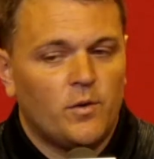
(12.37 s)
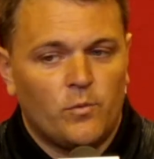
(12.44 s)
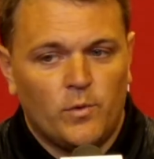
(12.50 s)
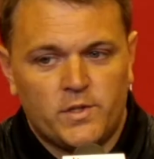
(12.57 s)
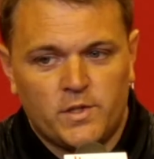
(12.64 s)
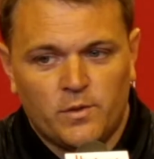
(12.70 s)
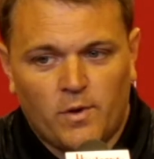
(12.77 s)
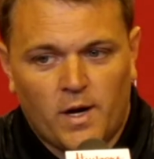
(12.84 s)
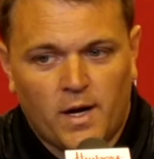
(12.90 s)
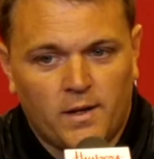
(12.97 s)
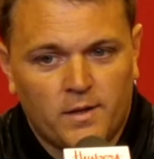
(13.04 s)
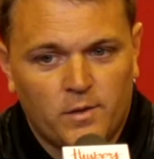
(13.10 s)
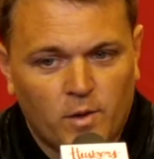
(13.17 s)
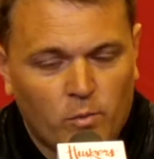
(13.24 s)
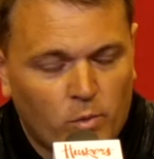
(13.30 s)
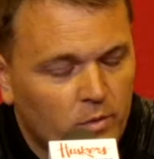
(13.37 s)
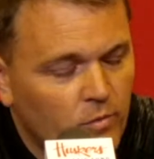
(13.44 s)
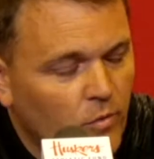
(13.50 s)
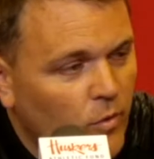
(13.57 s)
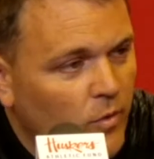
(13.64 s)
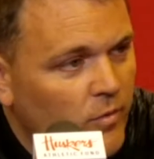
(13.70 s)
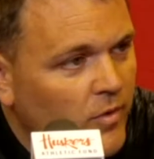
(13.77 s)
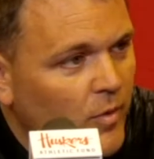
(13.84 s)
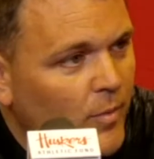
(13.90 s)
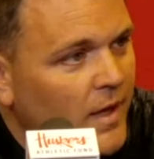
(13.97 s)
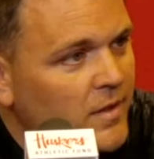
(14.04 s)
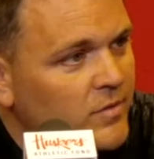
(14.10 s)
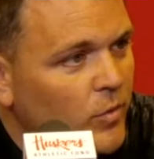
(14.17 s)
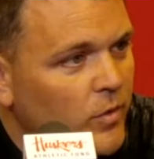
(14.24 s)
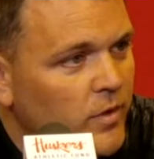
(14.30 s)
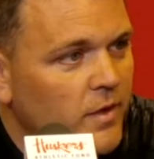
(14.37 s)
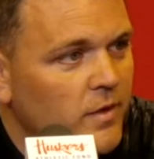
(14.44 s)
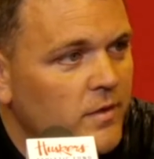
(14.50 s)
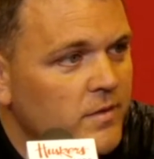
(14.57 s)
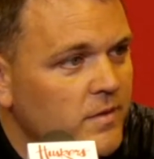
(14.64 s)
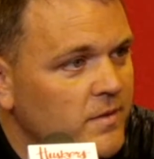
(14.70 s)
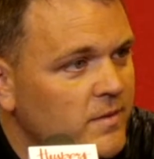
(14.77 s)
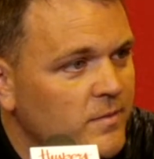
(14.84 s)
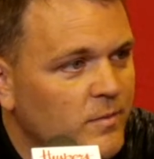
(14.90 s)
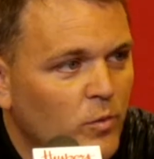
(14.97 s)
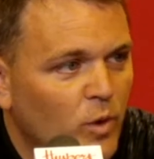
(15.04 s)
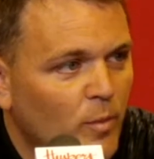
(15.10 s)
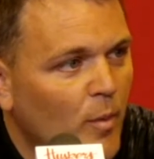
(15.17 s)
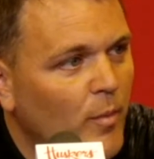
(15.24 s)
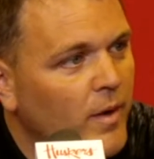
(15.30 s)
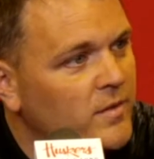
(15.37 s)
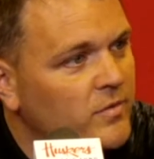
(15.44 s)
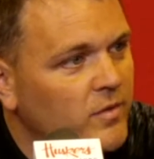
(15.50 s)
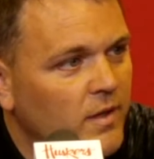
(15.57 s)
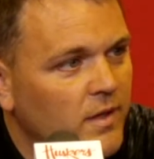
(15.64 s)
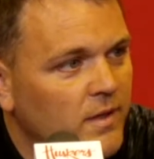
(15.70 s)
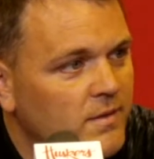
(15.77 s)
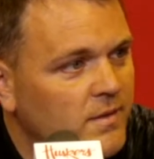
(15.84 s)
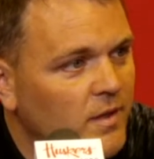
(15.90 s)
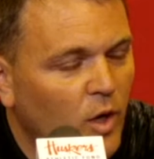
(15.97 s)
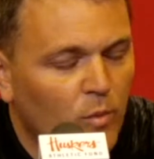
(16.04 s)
Richie Riley, who I worked for the past 4 years, is one of my best friends.